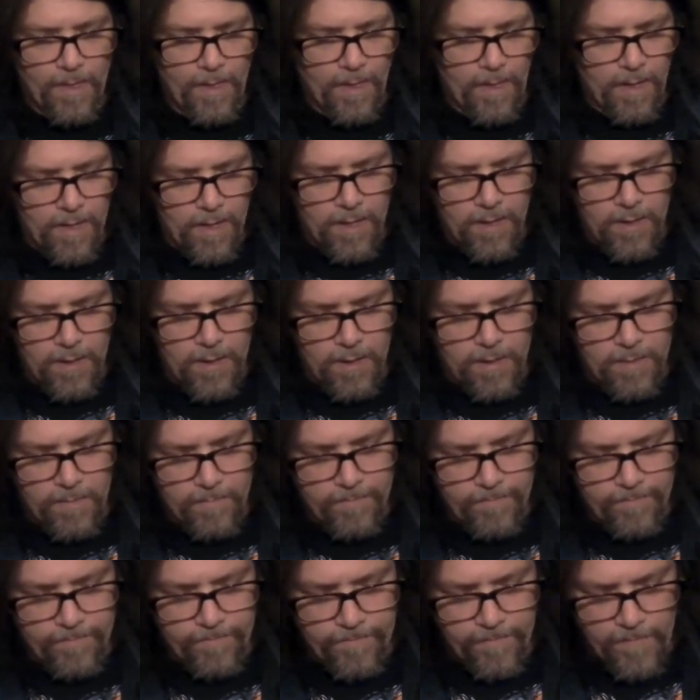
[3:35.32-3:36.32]

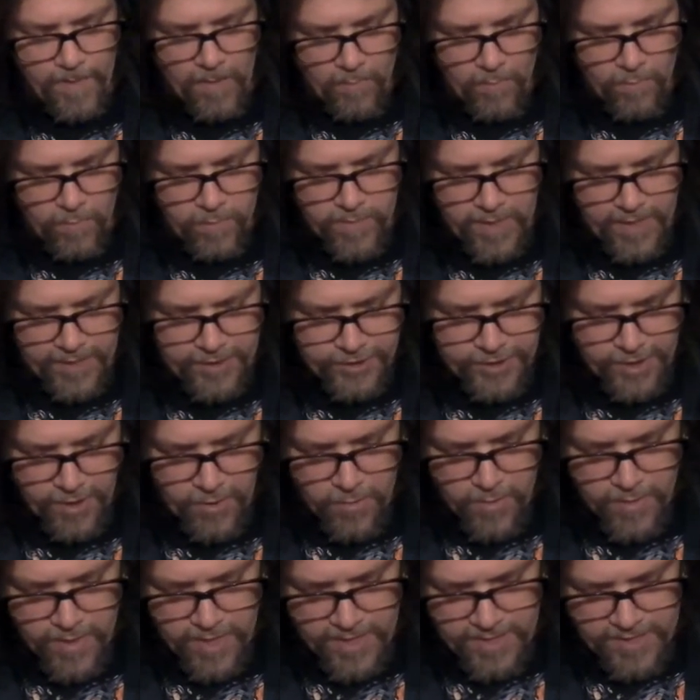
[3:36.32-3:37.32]
that
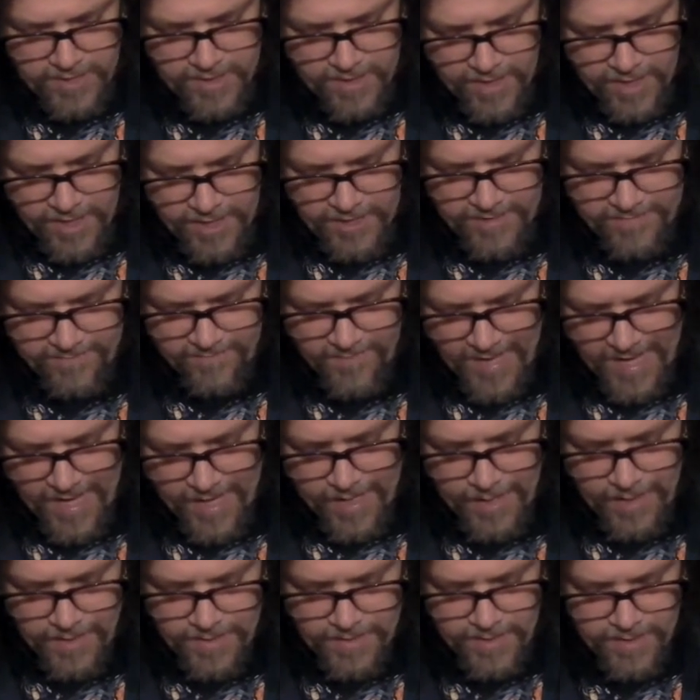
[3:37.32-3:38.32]
show his
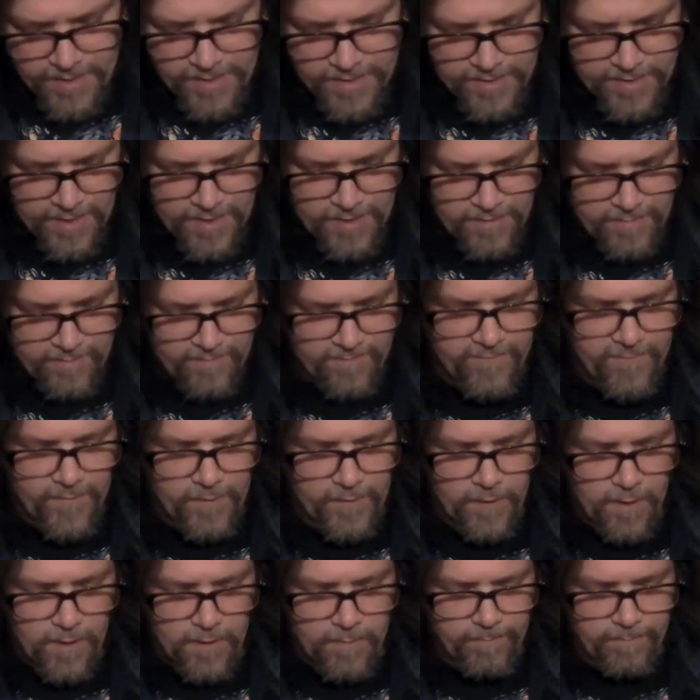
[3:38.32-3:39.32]
fangs. He's in
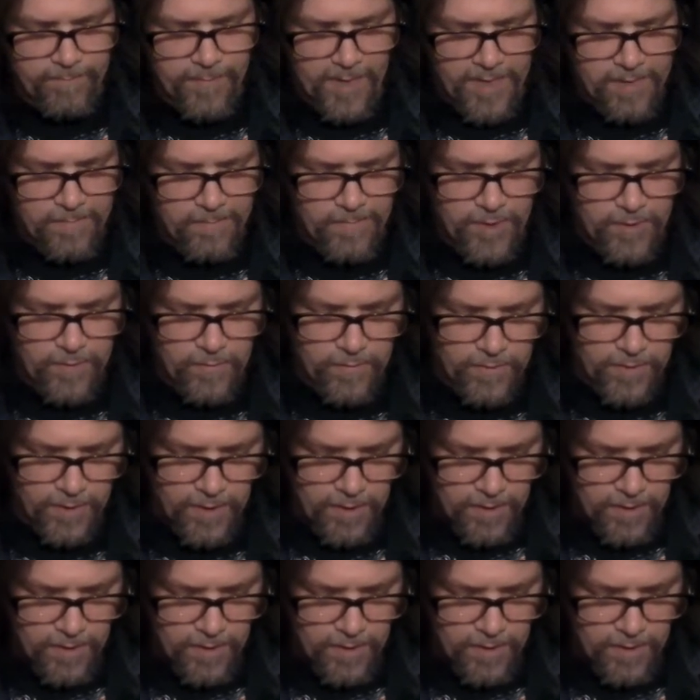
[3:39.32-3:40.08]
full-on fight mode.